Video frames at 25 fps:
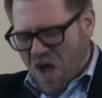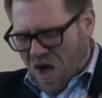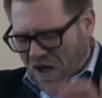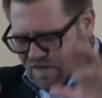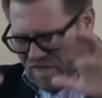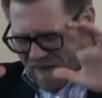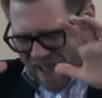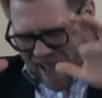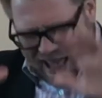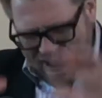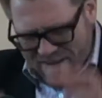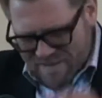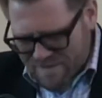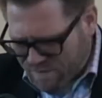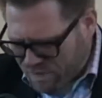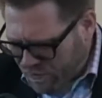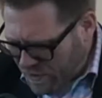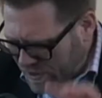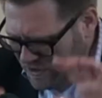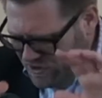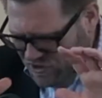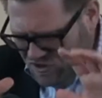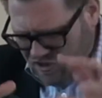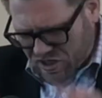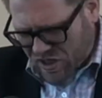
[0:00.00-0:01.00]
of
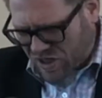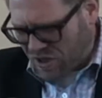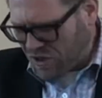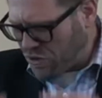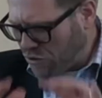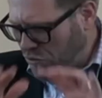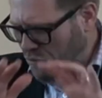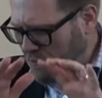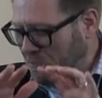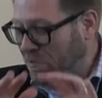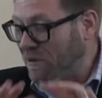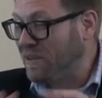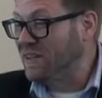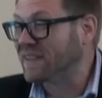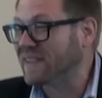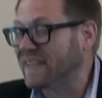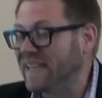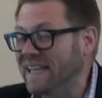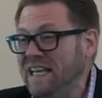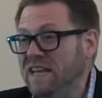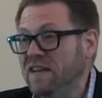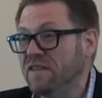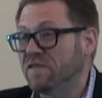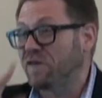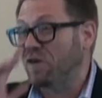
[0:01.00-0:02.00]
every single
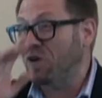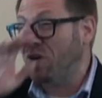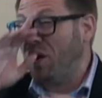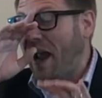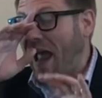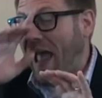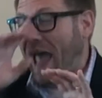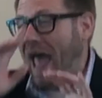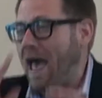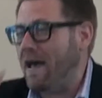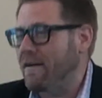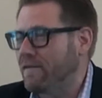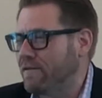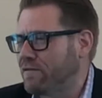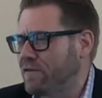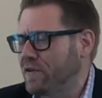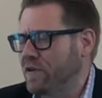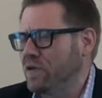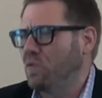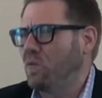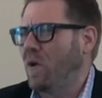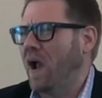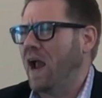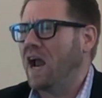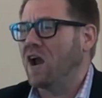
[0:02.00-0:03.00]
believer
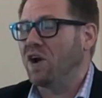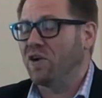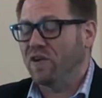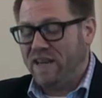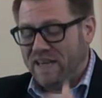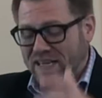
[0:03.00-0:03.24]
everywhere.